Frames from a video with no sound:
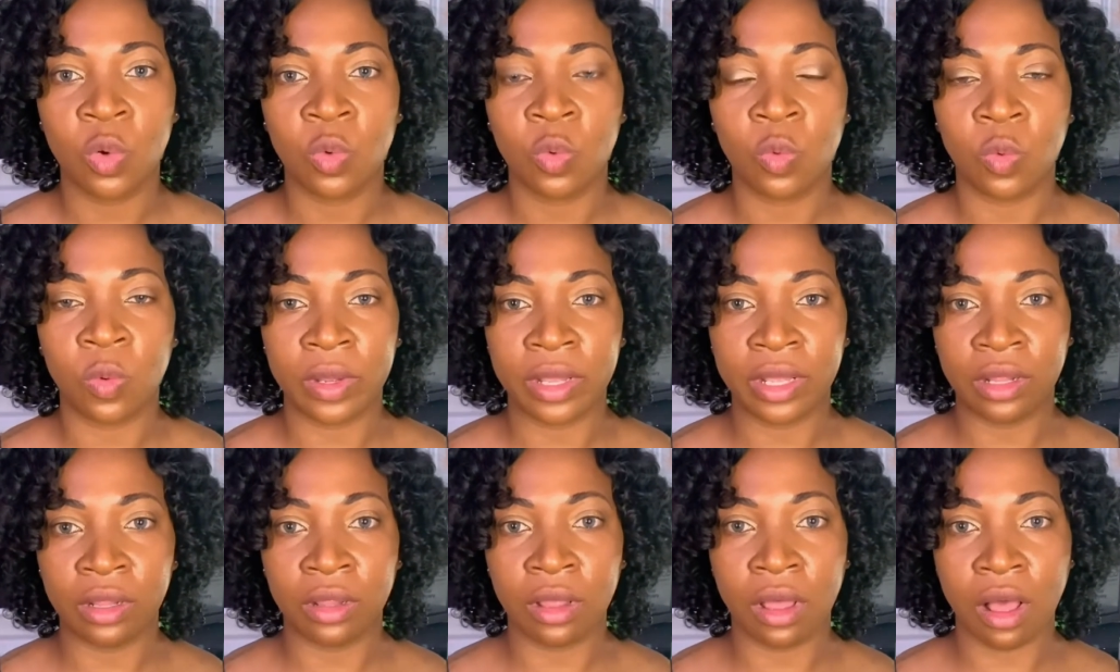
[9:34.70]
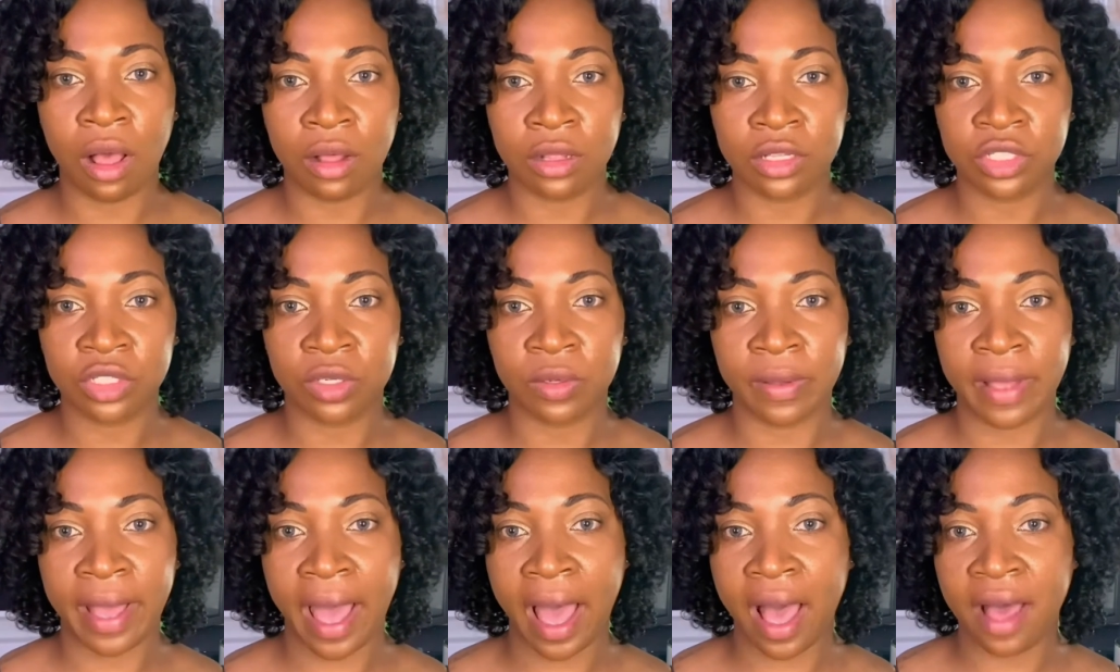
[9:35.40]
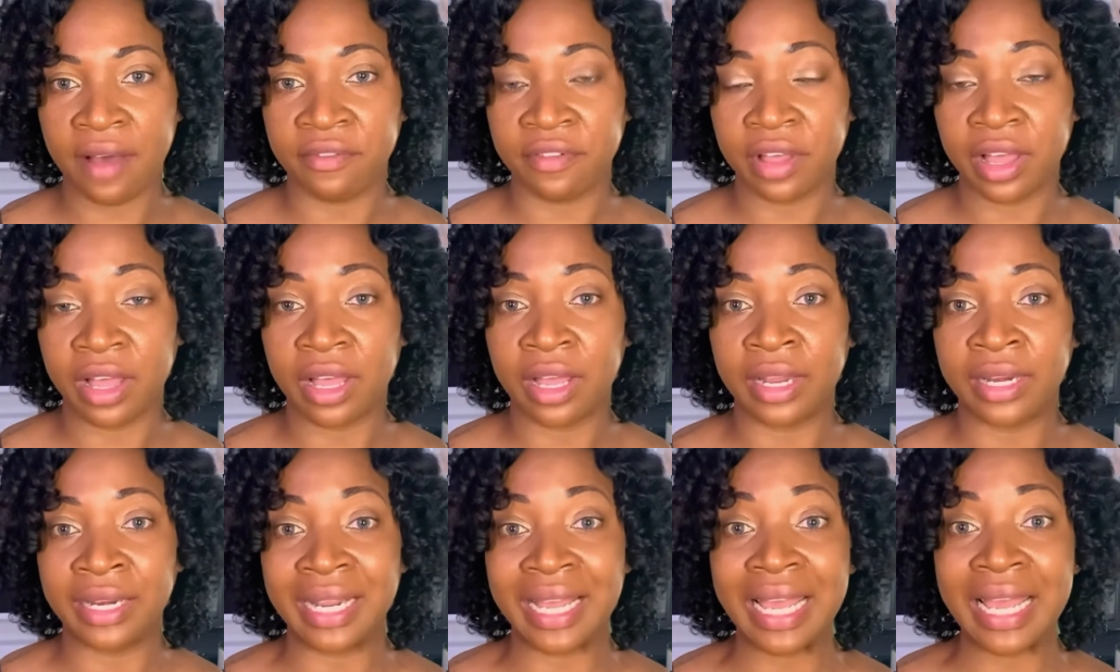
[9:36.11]
will also have
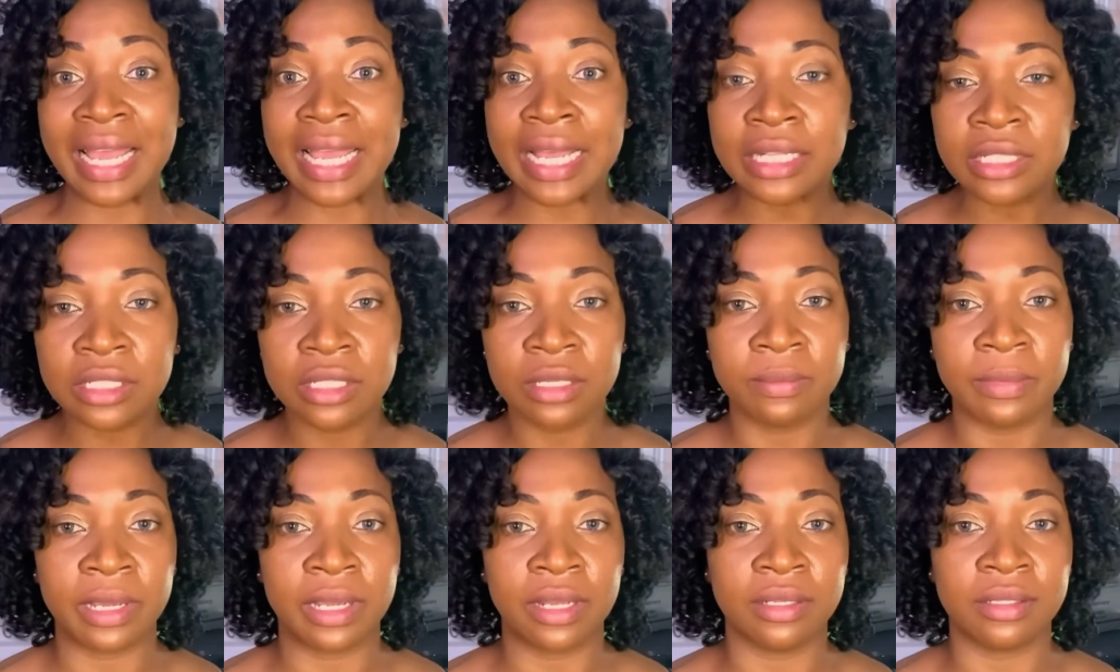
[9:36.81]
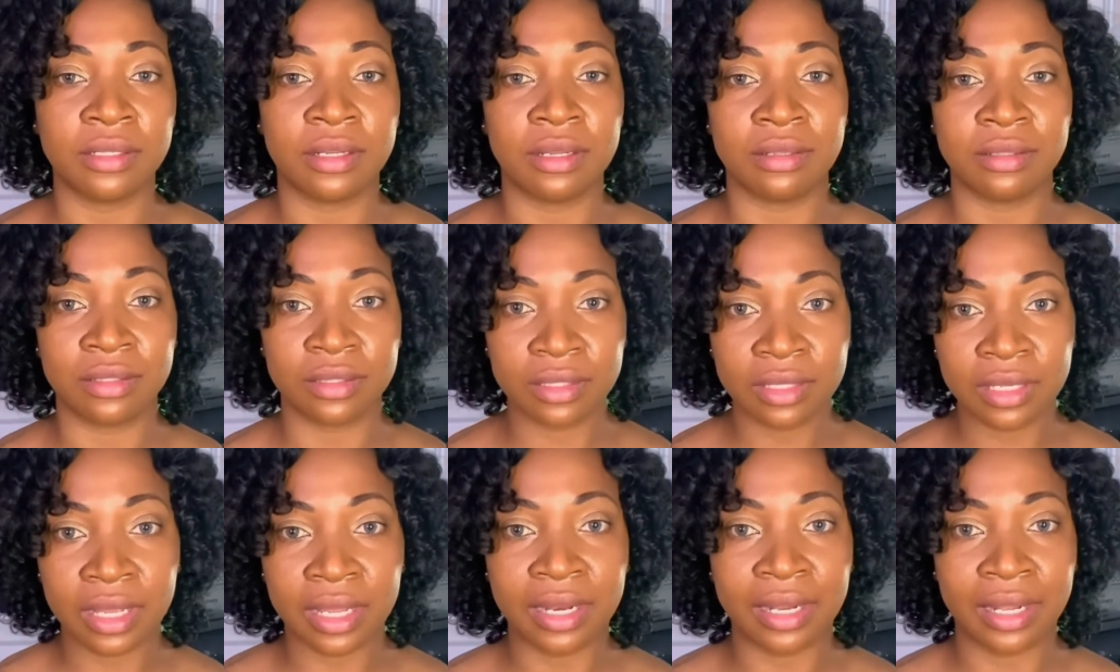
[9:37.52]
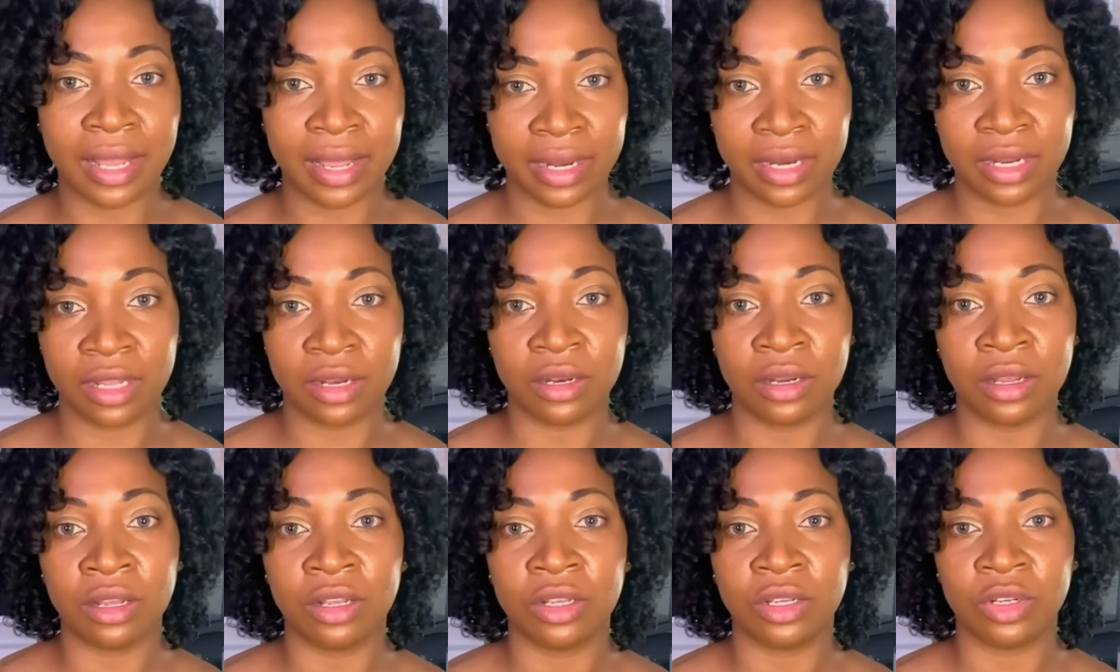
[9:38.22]
an intimate skin lightening
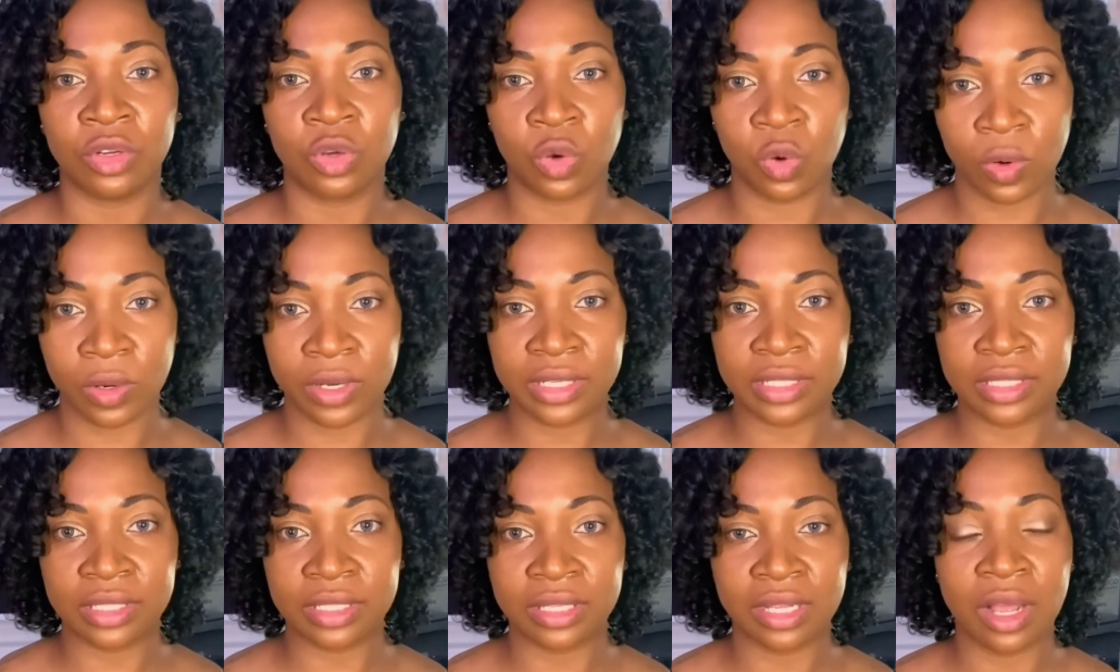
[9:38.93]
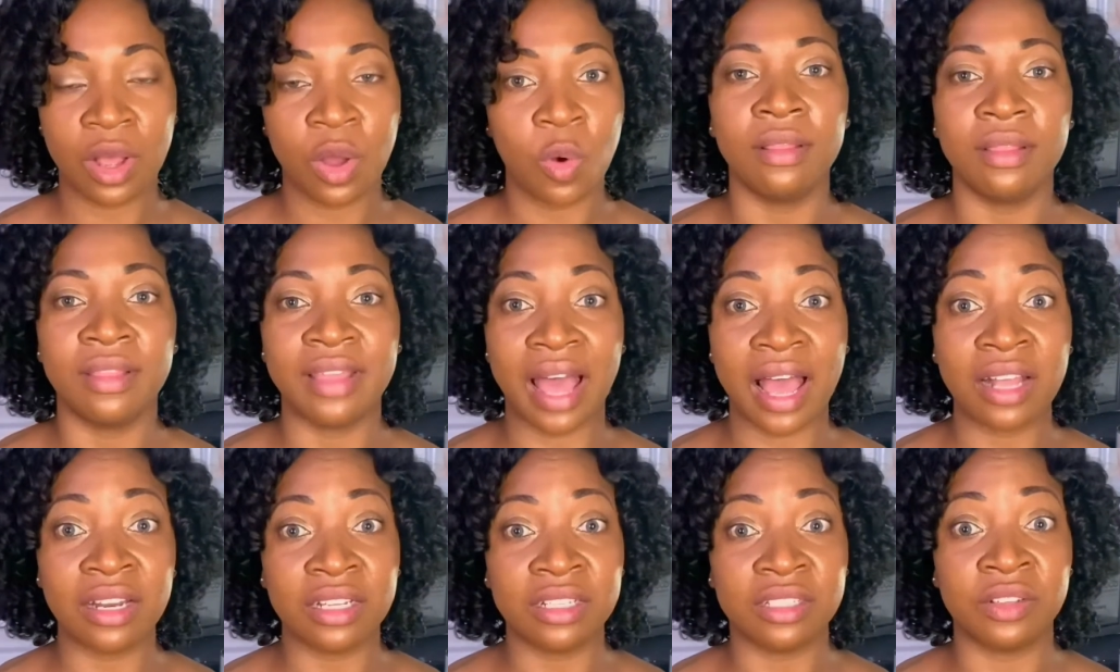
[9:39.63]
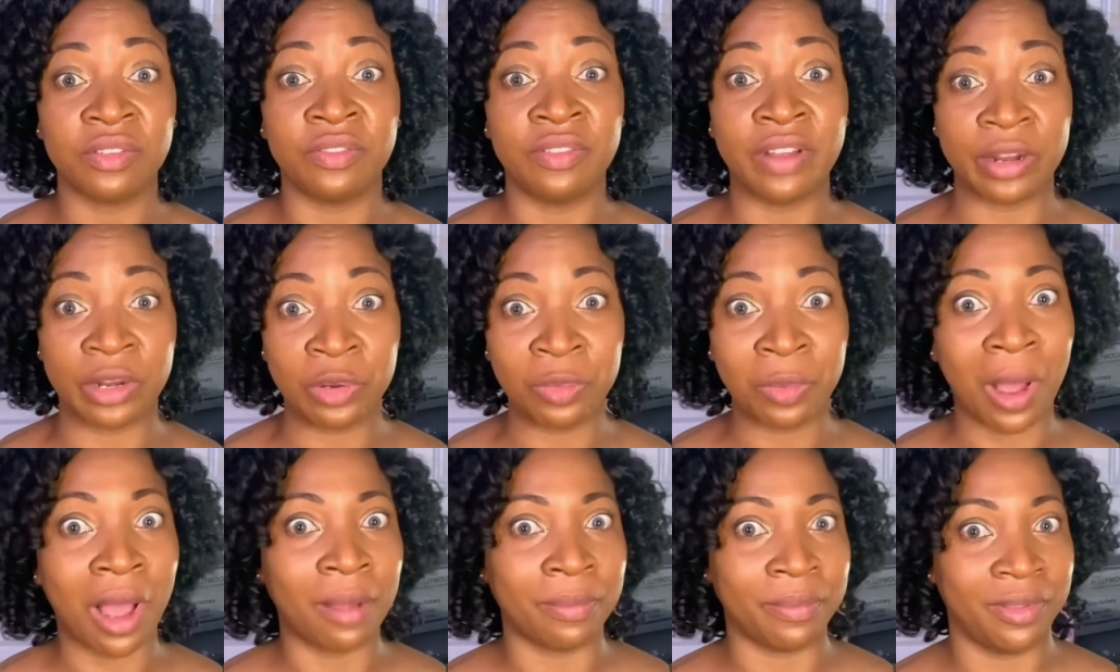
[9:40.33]
course. That is a very
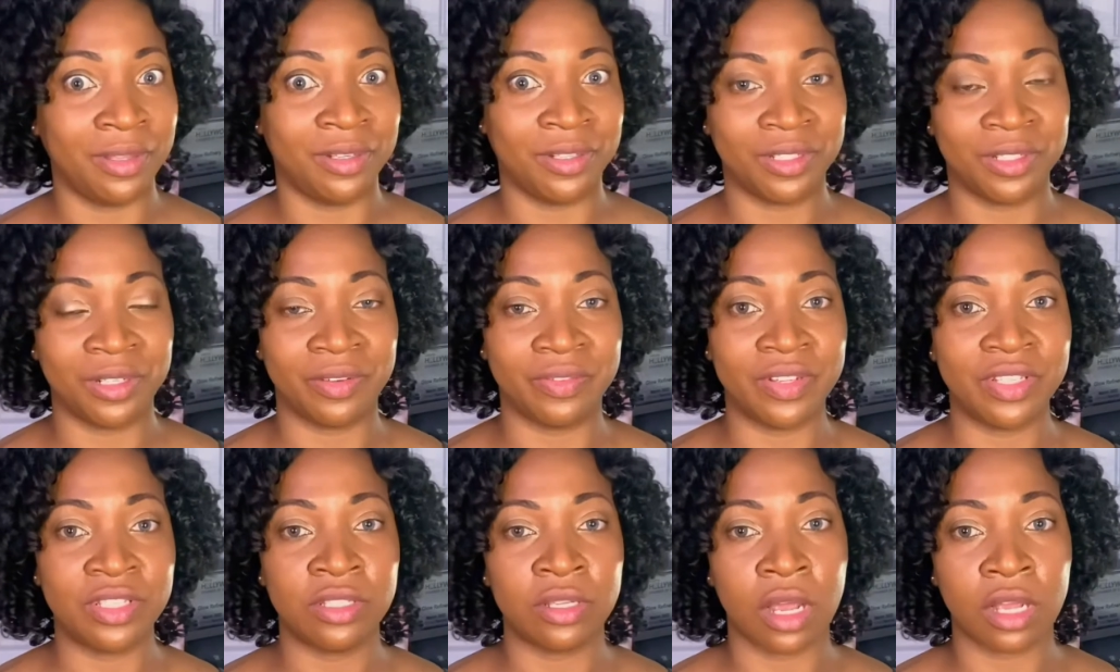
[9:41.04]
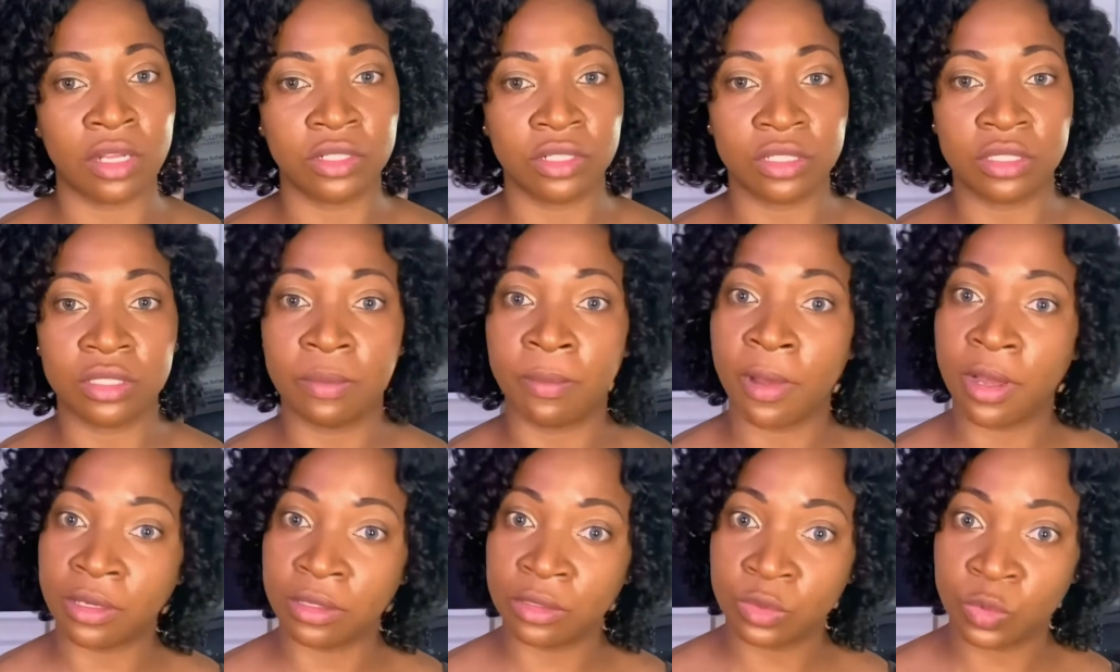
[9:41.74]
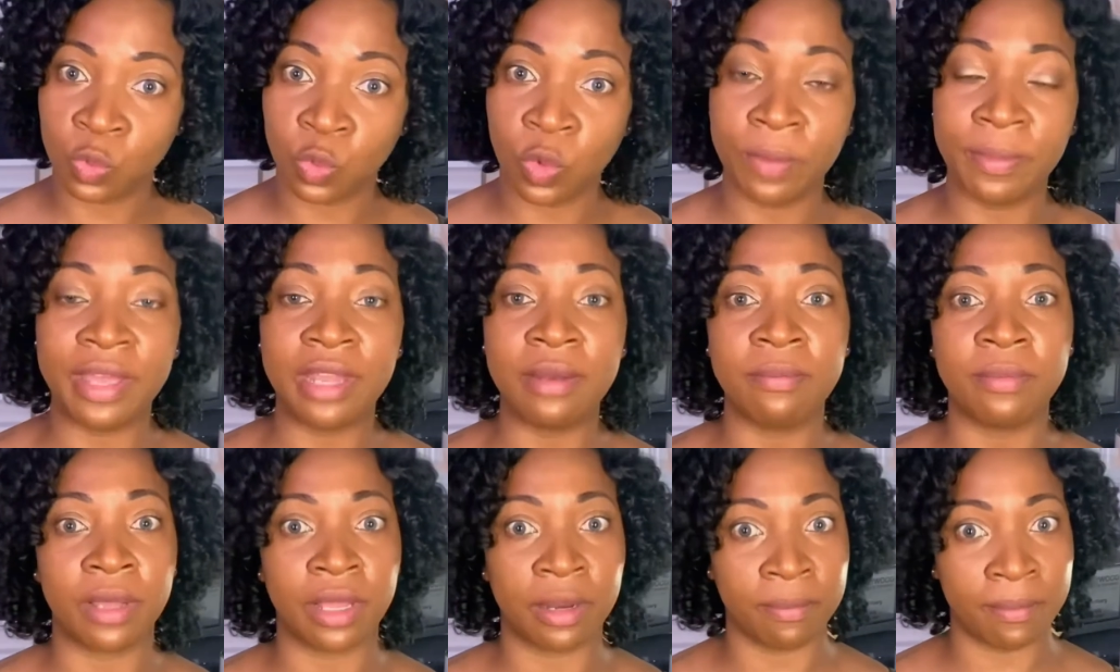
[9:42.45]
popular service, not just amongst women,
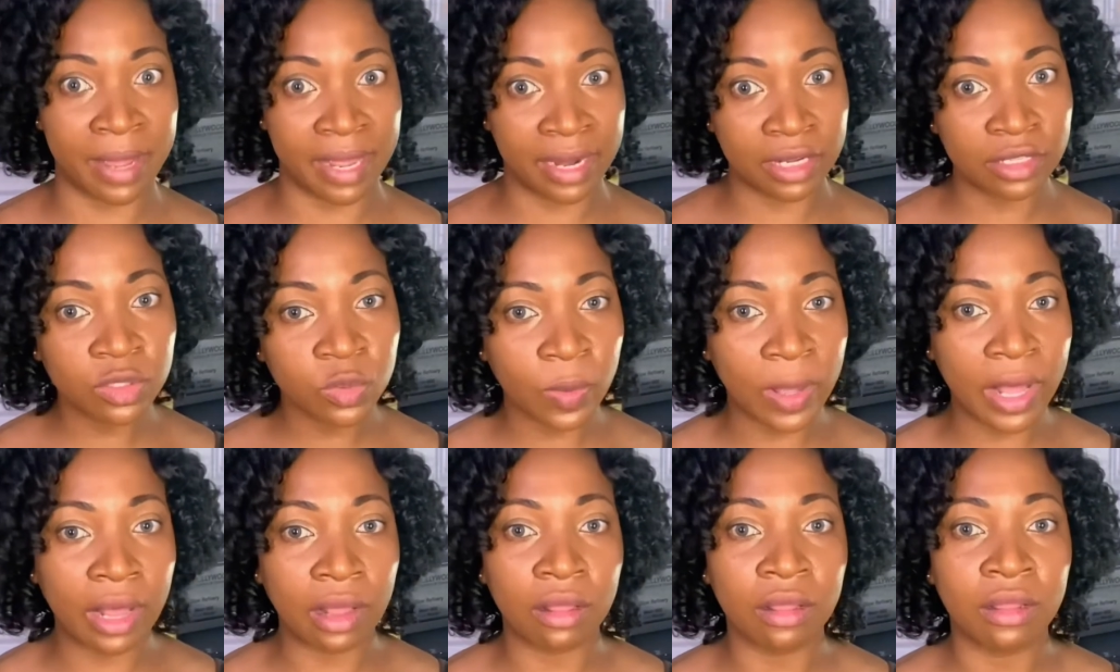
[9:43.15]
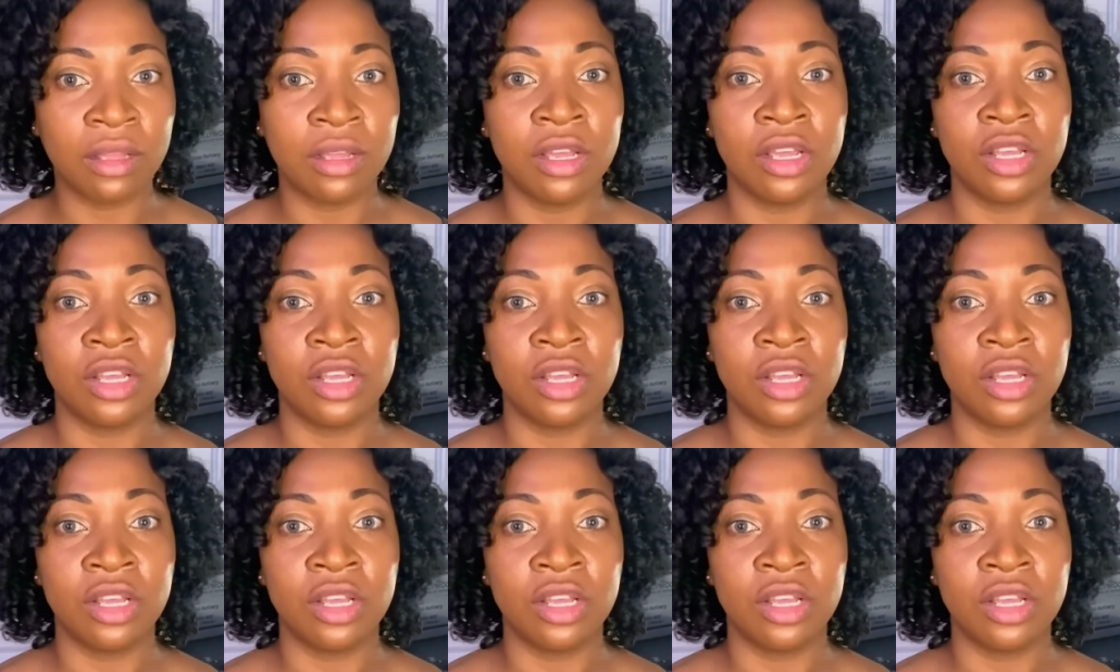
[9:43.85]
but men as well.